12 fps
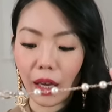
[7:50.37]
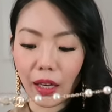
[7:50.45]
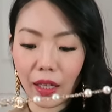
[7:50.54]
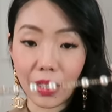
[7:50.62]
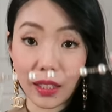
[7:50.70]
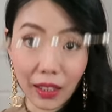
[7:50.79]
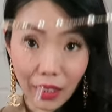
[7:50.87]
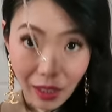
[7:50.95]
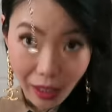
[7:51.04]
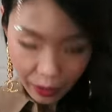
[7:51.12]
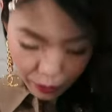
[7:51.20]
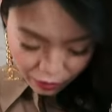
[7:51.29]

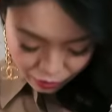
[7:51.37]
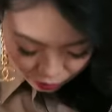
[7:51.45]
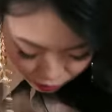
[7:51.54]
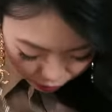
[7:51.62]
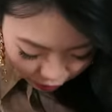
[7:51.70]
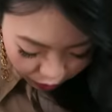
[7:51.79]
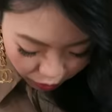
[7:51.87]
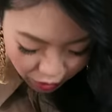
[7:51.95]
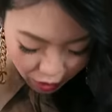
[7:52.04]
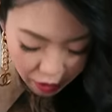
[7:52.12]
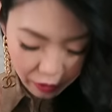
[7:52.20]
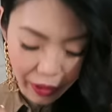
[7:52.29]
and I'm just gonna throw
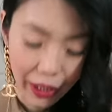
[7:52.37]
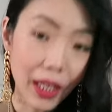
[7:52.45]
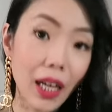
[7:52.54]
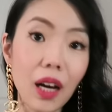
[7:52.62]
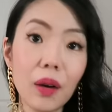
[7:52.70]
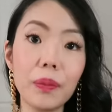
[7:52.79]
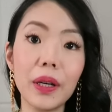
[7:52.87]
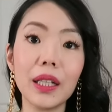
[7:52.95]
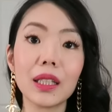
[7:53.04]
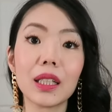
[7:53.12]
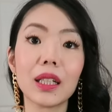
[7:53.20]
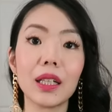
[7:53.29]
it on right now
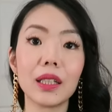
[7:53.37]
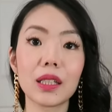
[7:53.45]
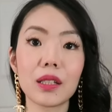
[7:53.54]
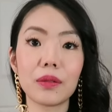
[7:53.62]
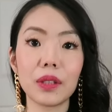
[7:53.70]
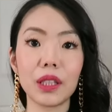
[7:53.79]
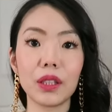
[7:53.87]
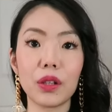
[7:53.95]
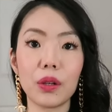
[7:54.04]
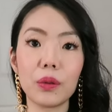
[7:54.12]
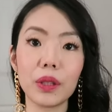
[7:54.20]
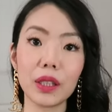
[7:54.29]
but it doesn't really
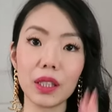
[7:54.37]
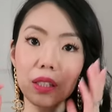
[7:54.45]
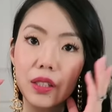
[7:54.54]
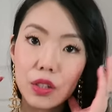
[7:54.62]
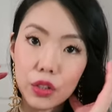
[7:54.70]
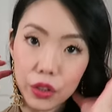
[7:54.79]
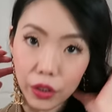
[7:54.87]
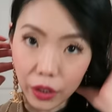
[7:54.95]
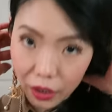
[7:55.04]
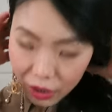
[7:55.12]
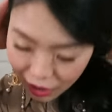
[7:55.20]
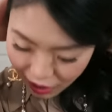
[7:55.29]
go with this
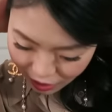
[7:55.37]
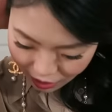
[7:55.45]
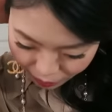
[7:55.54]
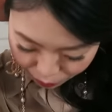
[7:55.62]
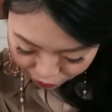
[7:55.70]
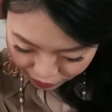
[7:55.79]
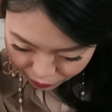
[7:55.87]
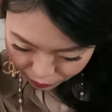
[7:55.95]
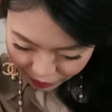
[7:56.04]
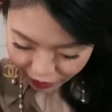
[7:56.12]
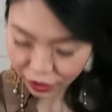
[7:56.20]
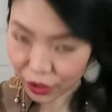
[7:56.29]
shirt since I'm already
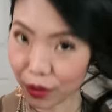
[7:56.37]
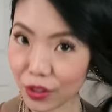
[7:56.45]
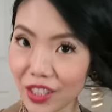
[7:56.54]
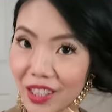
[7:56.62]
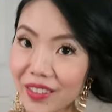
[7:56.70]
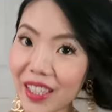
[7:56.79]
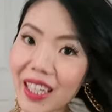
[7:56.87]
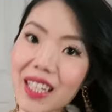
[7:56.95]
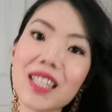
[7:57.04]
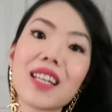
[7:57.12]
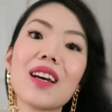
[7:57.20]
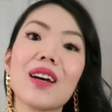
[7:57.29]
wearing huge
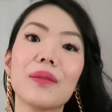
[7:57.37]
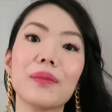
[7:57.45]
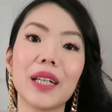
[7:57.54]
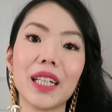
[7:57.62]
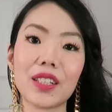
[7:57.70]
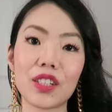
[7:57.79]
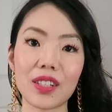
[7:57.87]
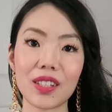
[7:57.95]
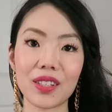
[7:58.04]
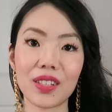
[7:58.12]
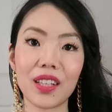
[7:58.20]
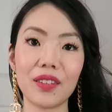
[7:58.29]
earrings but
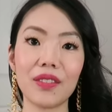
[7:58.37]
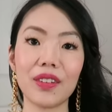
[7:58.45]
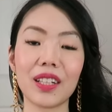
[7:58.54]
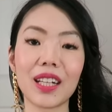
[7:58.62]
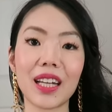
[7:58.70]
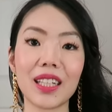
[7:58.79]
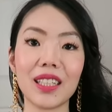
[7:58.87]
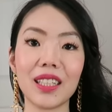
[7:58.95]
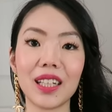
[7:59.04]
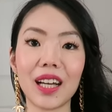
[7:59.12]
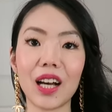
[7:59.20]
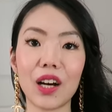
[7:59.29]
just to give you an
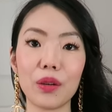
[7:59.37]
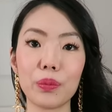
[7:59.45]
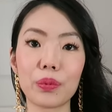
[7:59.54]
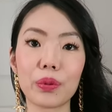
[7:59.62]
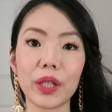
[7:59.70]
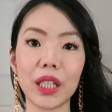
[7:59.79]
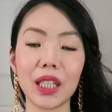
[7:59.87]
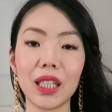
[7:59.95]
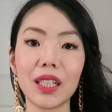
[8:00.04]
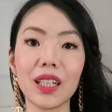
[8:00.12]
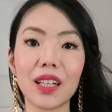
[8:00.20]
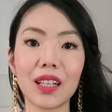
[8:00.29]
idea how
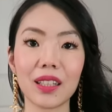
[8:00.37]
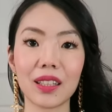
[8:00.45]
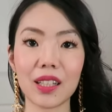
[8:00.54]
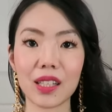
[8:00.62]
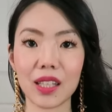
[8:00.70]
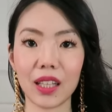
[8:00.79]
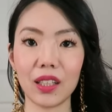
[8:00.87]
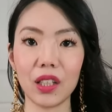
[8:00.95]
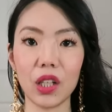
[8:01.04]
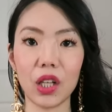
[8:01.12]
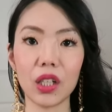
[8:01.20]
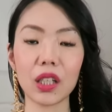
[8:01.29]
pretty this can
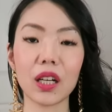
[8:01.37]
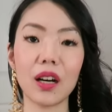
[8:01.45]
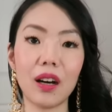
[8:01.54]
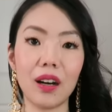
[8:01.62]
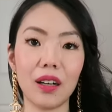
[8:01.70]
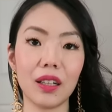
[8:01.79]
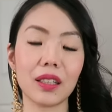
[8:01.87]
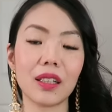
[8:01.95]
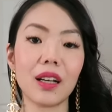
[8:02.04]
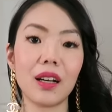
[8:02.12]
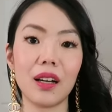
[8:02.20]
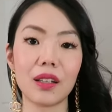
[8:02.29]
look
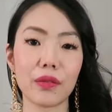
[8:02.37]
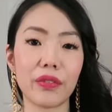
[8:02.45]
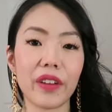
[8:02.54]
on a